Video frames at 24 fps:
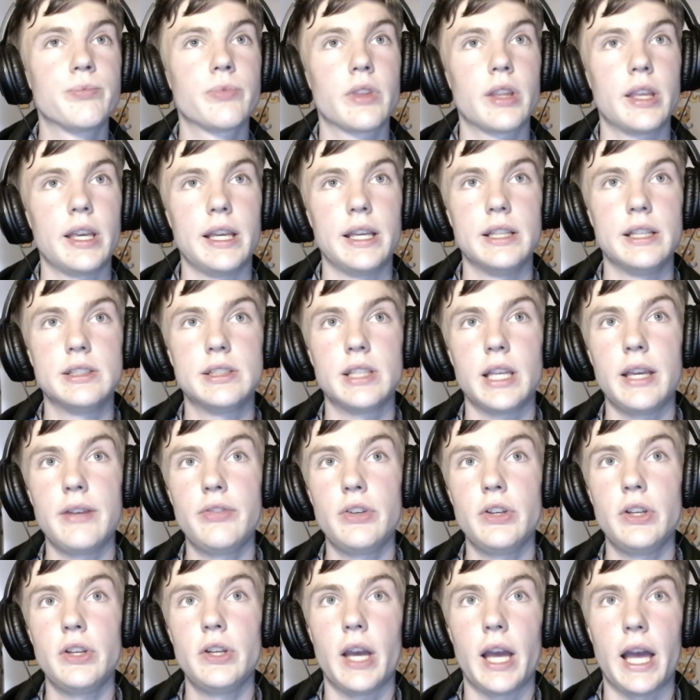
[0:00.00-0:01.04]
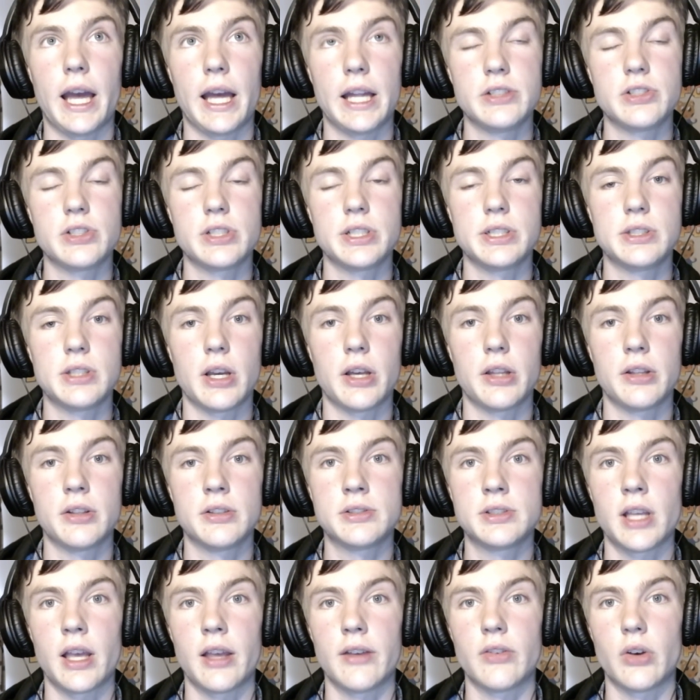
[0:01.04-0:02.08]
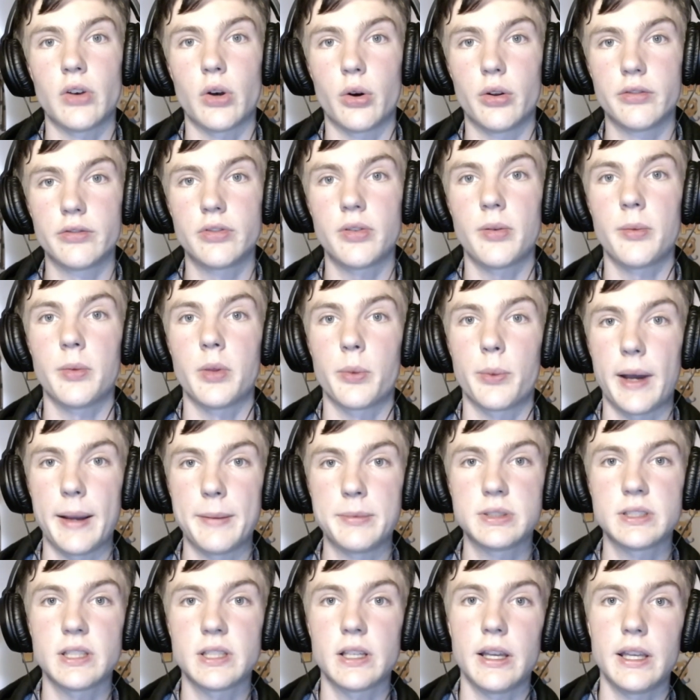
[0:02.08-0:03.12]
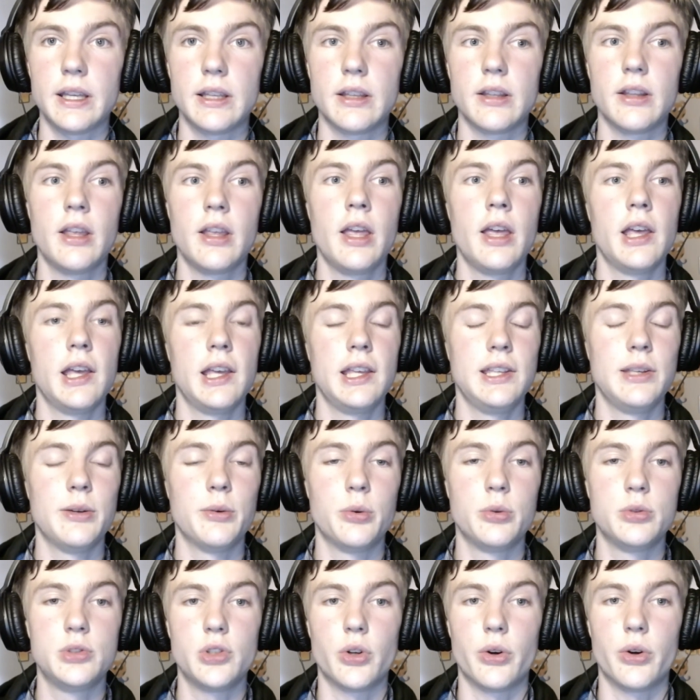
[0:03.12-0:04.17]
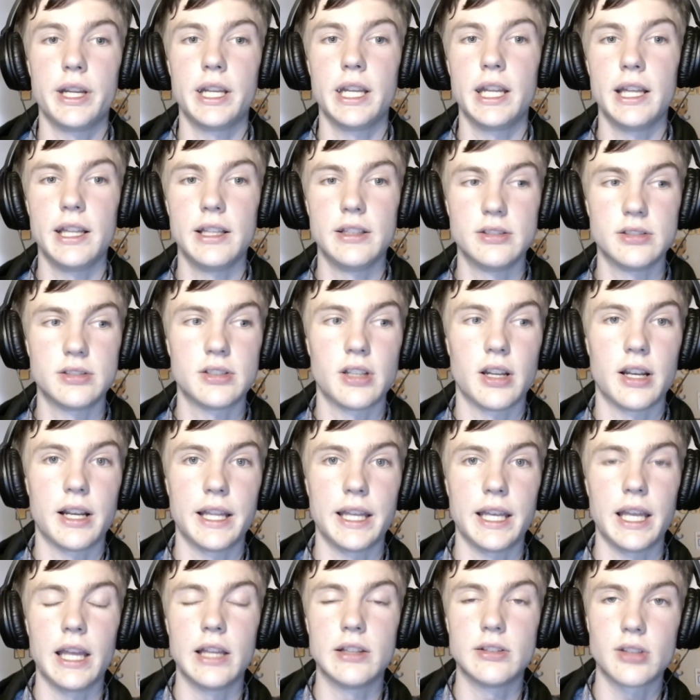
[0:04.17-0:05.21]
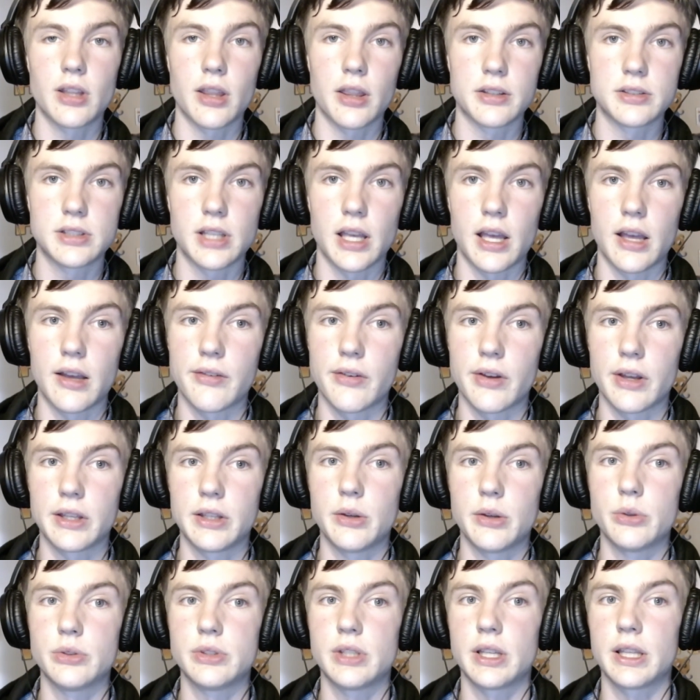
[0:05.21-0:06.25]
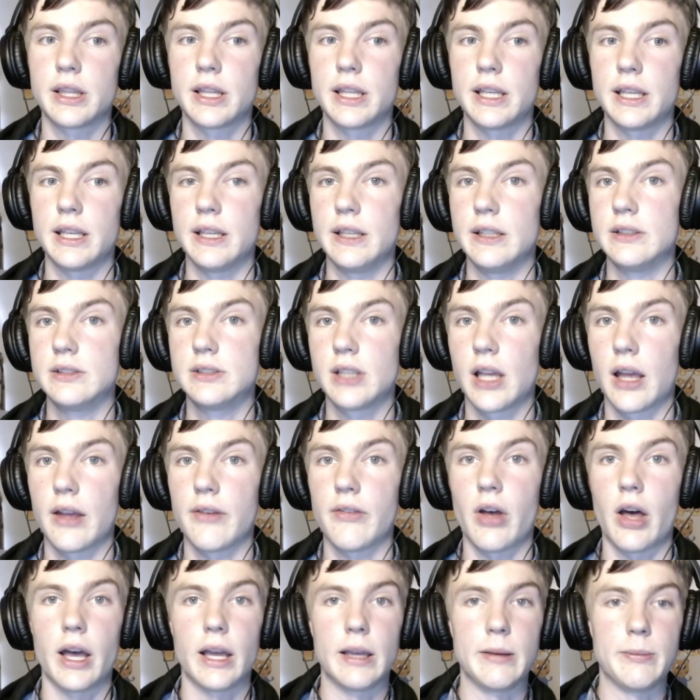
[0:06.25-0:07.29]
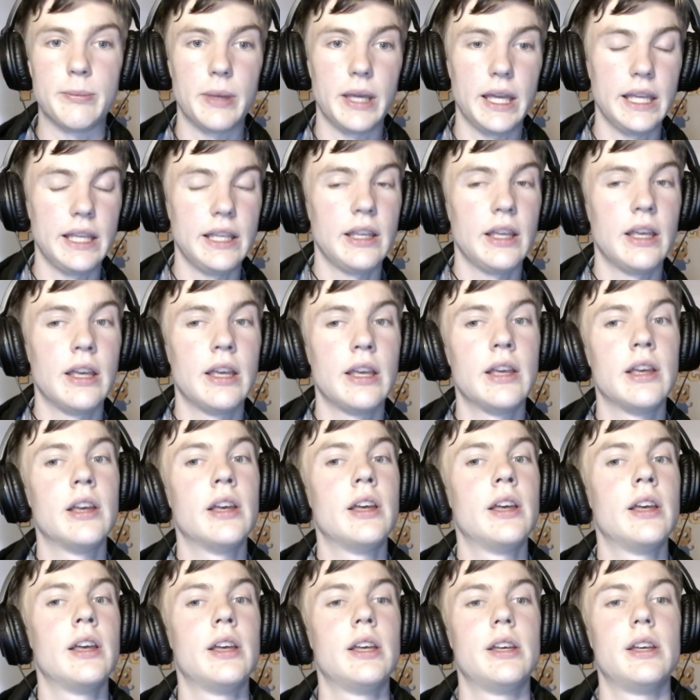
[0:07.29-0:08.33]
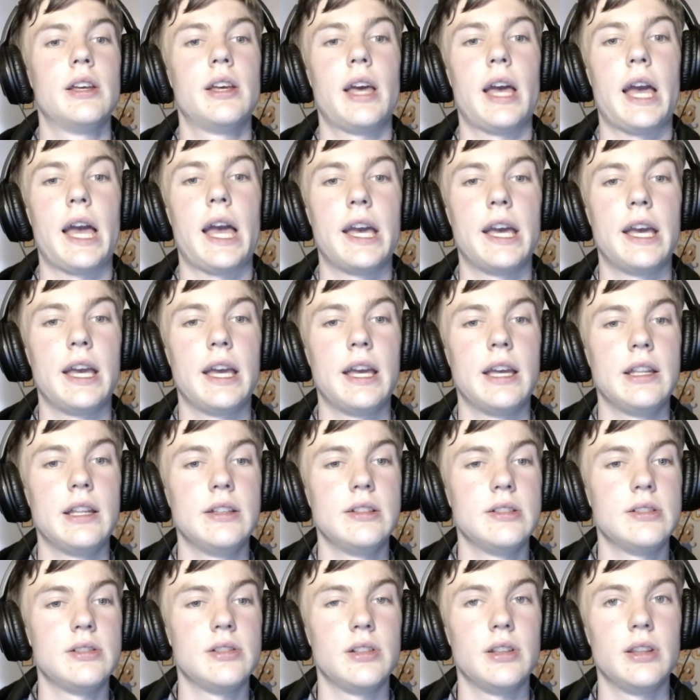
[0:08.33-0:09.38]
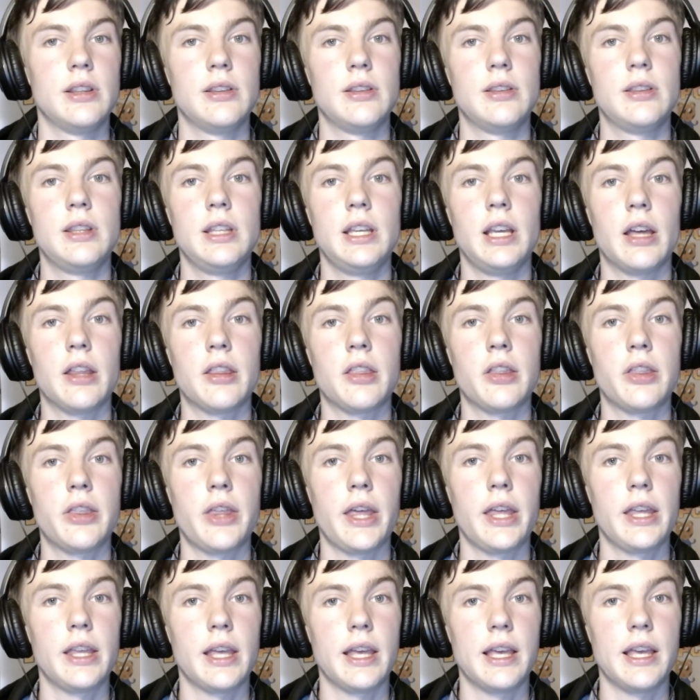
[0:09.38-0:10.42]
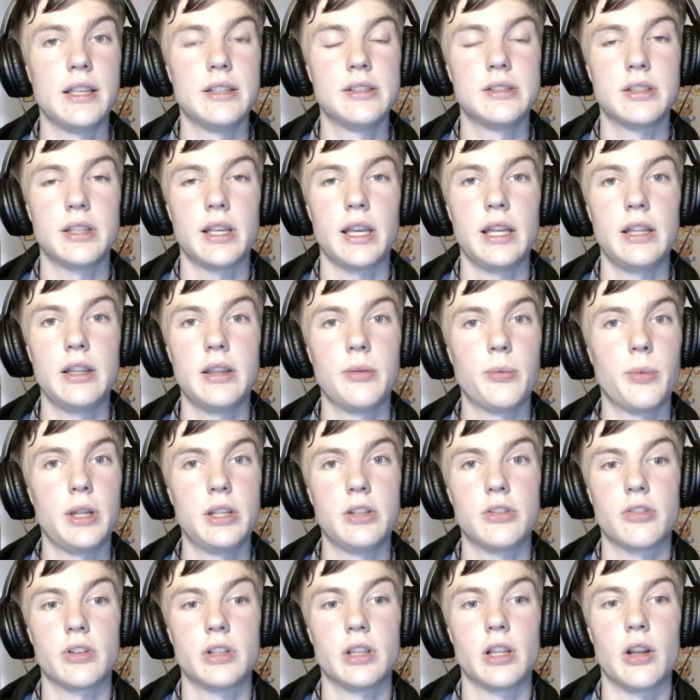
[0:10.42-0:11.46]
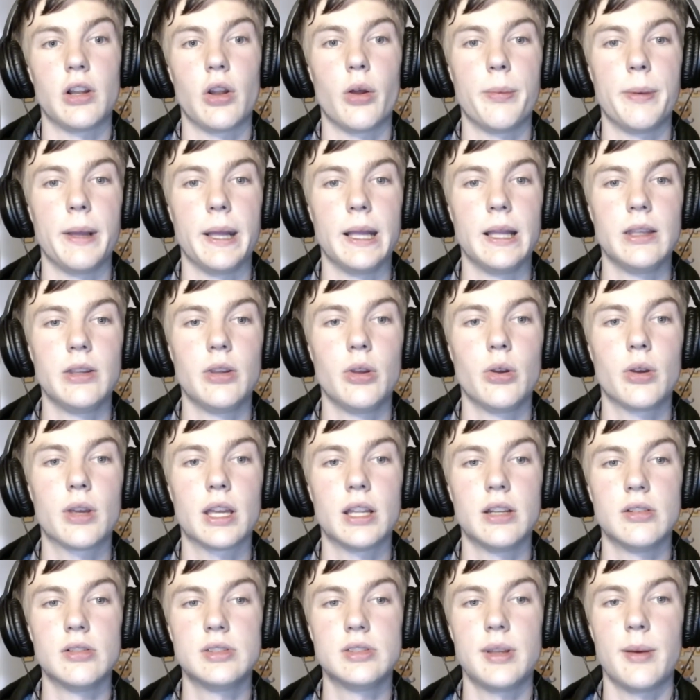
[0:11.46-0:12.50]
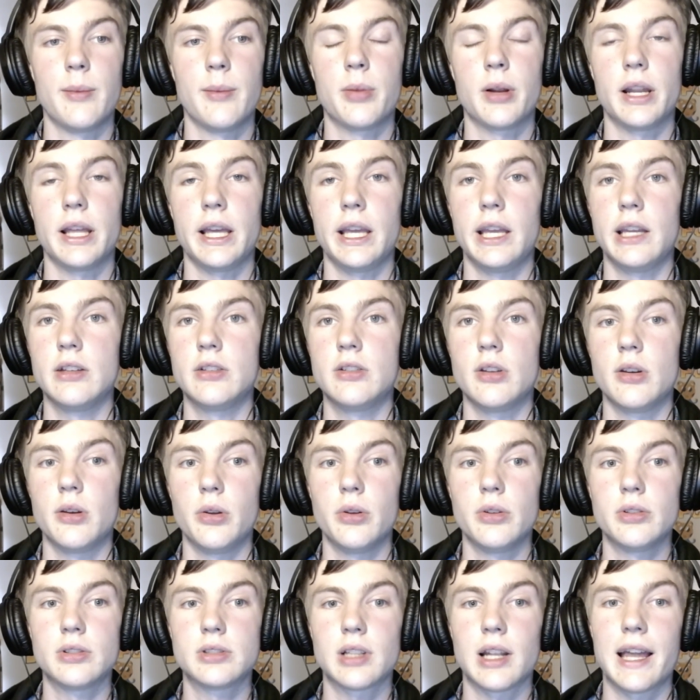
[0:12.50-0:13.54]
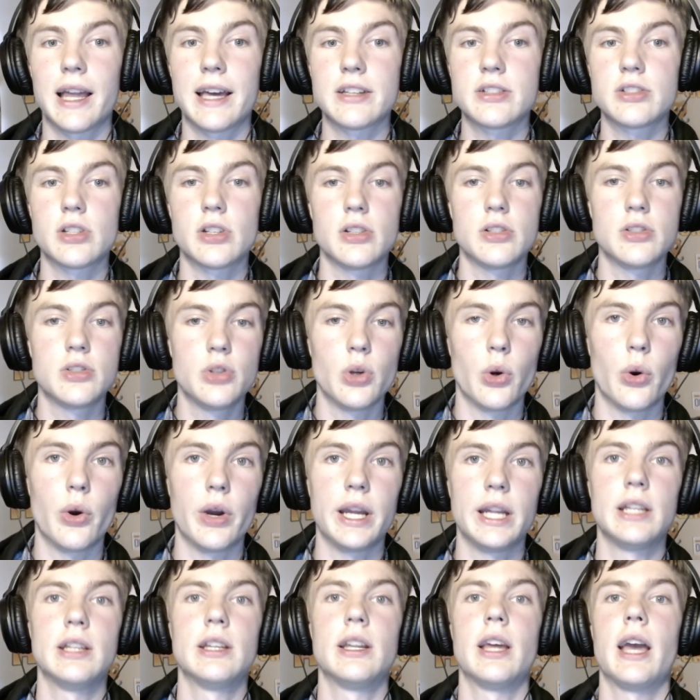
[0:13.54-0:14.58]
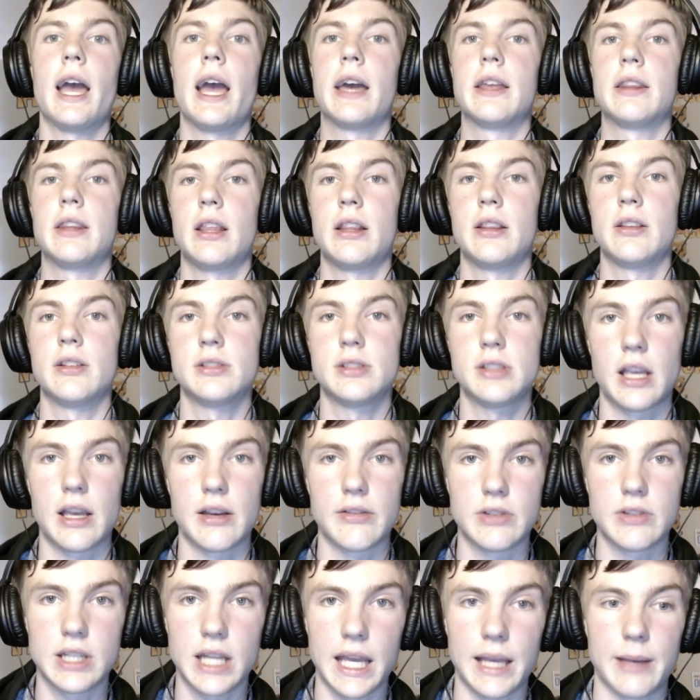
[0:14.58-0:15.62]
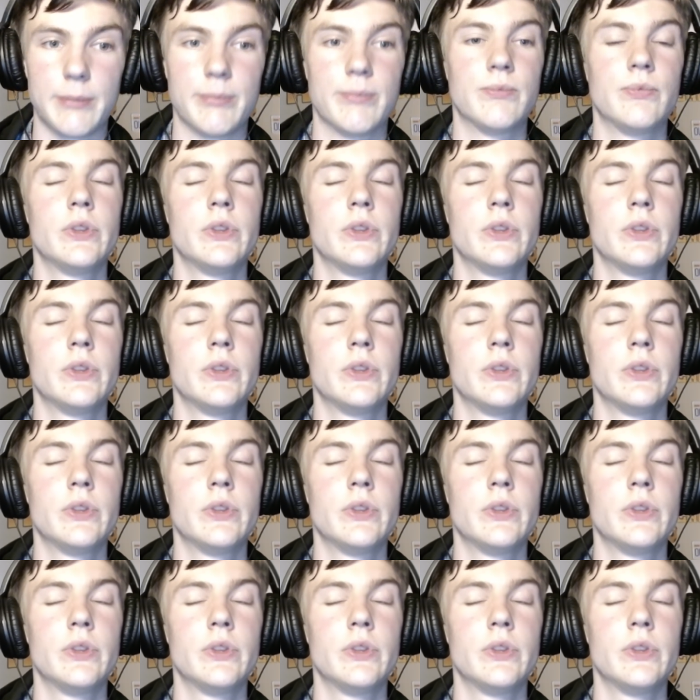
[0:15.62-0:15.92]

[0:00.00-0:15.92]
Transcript: is, if you actually turn the server on from the website, you will join instantly into the server using the server IP. And the other thing is, when you're in the lobby, you can simply do /join and then the server name.